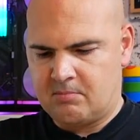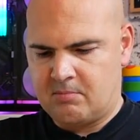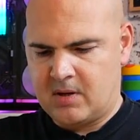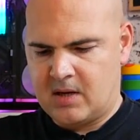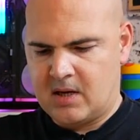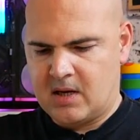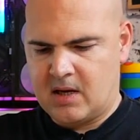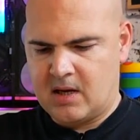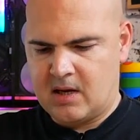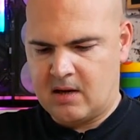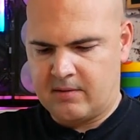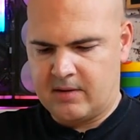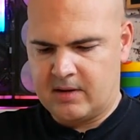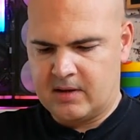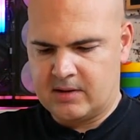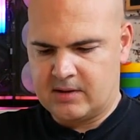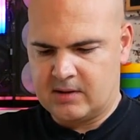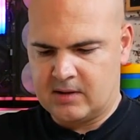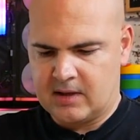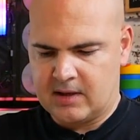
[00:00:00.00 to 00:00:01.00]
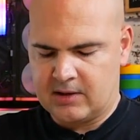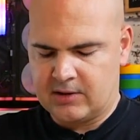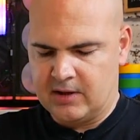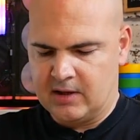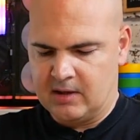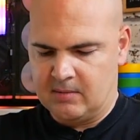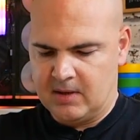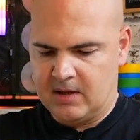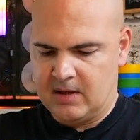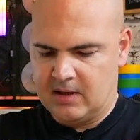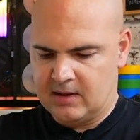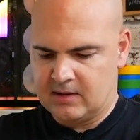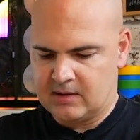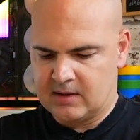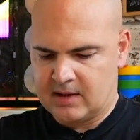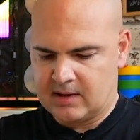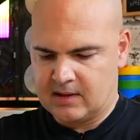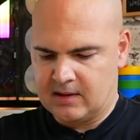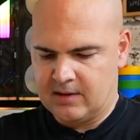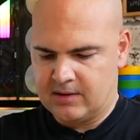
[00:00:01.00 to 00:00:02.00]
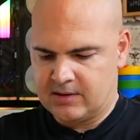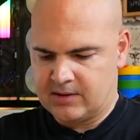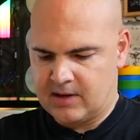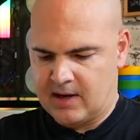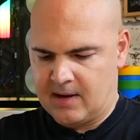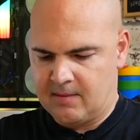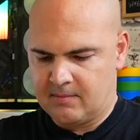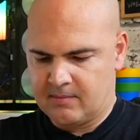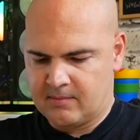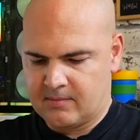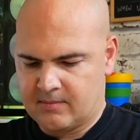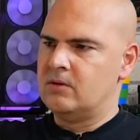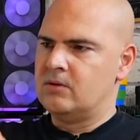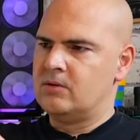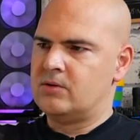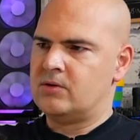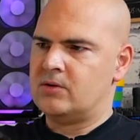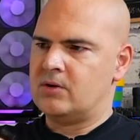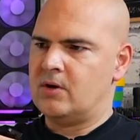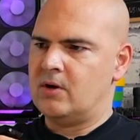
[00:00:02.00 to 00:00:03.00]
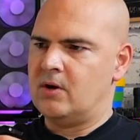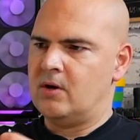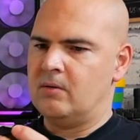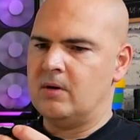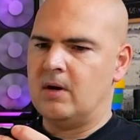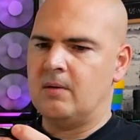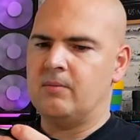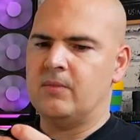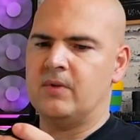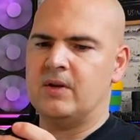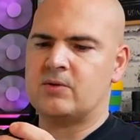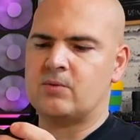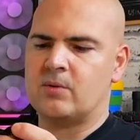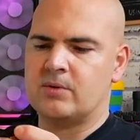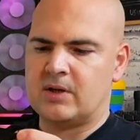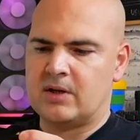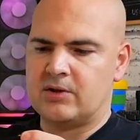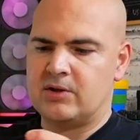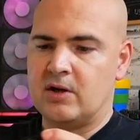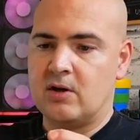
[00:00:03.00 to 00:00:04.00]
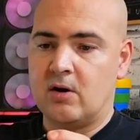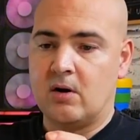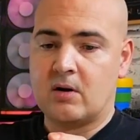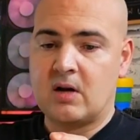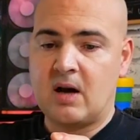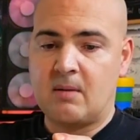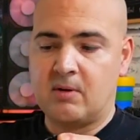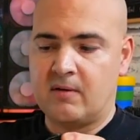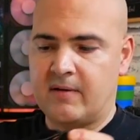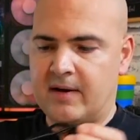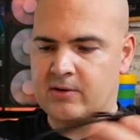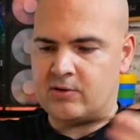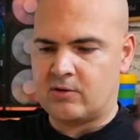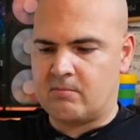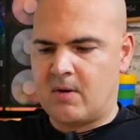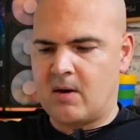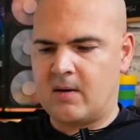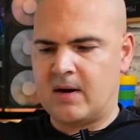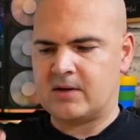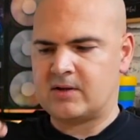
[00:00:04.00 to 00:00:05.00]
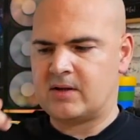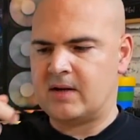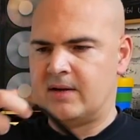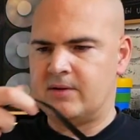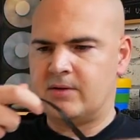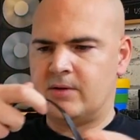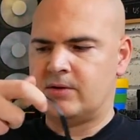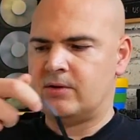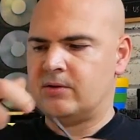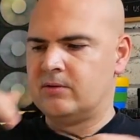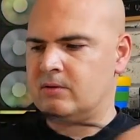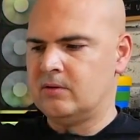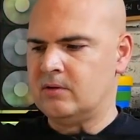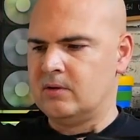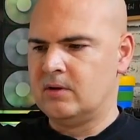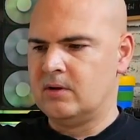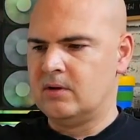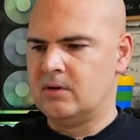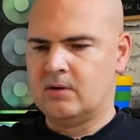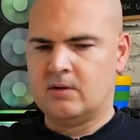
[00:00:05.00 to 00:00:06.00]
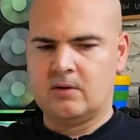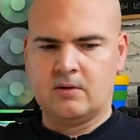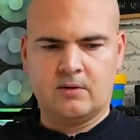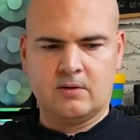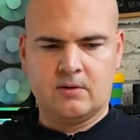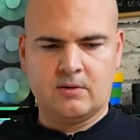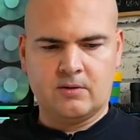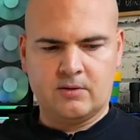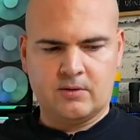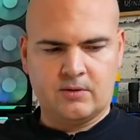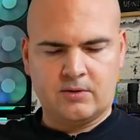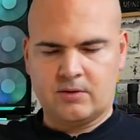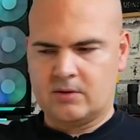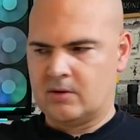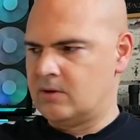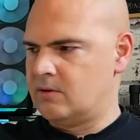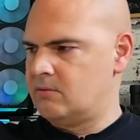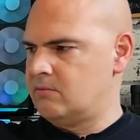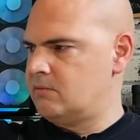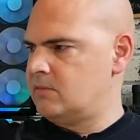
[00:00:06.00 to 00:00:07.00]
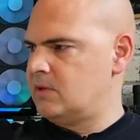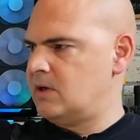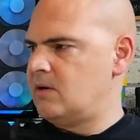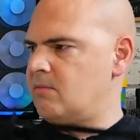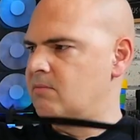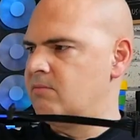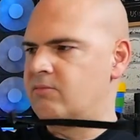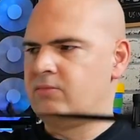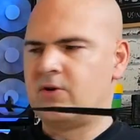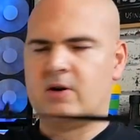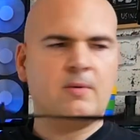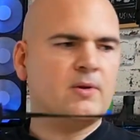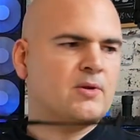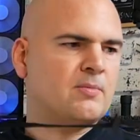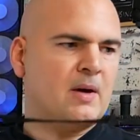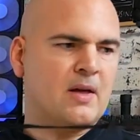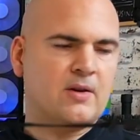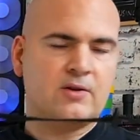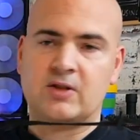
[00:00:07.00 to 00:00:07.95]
be, I think this is actually gonna be exactly the same. So no, this one's actually got a couple of extra Molex connectors on. So yeah, pretty much about the